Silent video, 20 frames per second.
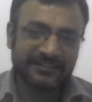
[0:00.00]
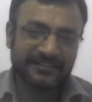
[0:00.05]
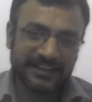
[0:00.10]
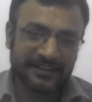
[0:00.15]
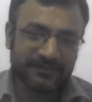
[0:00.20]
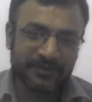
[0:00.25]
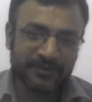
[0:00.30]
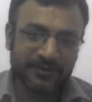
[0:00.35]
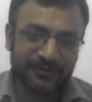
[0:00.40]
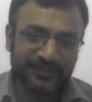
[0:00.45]

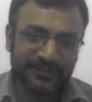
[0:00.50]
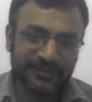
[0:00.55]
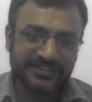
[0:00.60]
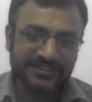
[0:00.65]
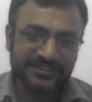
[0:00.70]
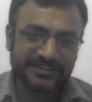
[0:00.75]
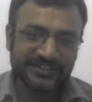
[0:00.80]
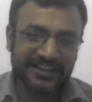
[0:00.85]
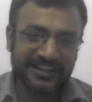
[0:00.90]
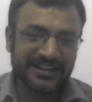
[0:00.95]
let me
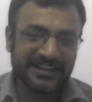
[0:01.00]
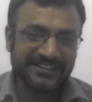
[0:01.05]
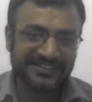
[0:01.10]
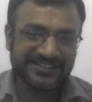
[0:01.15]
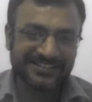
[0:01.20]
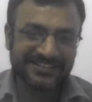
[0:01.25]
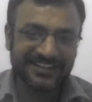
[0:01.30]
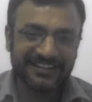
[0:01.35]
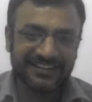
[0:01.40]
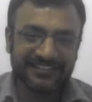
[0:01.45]
first share my
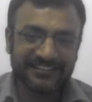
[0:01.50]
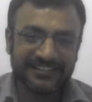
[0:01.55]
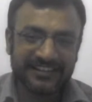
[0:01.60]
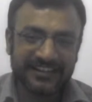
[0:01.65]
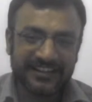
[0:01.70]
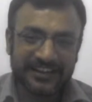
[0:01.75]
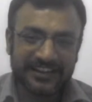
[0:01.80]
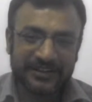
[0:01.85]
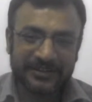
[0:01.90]
screen.